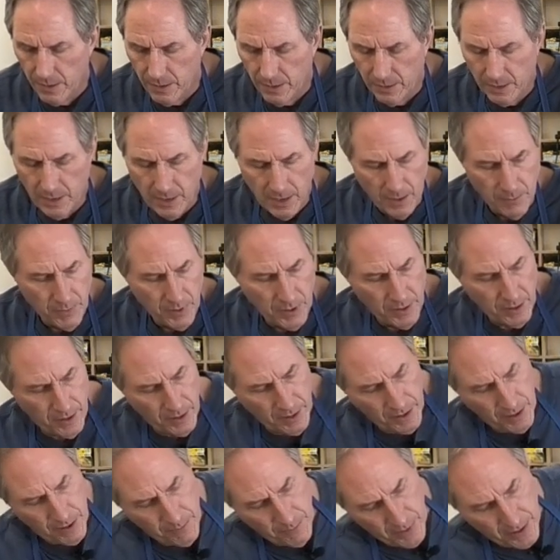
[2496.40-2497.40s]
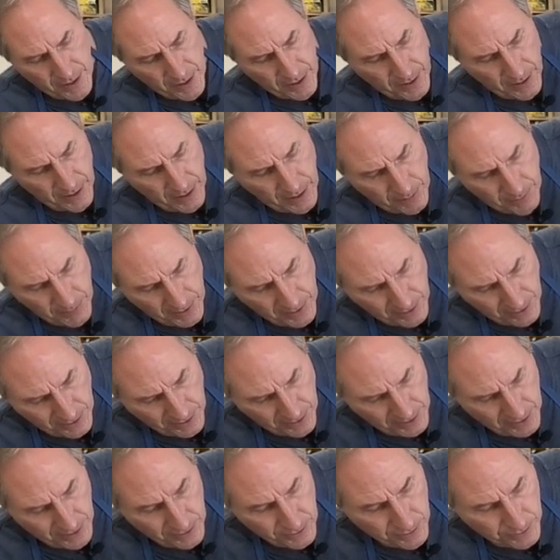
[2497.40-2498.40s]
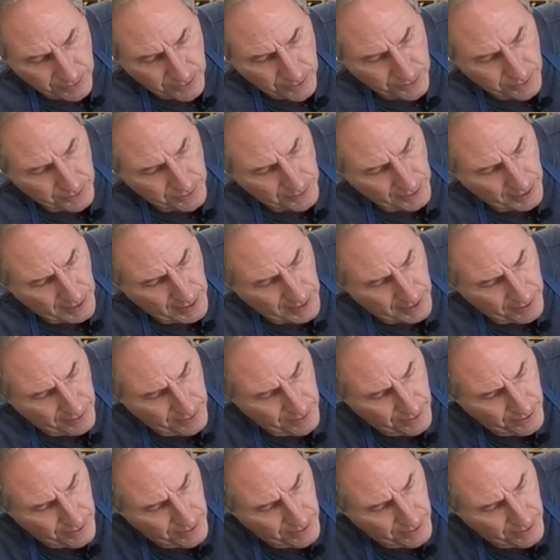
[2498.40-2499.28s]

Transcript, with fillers: came in, and I may, I may introduce that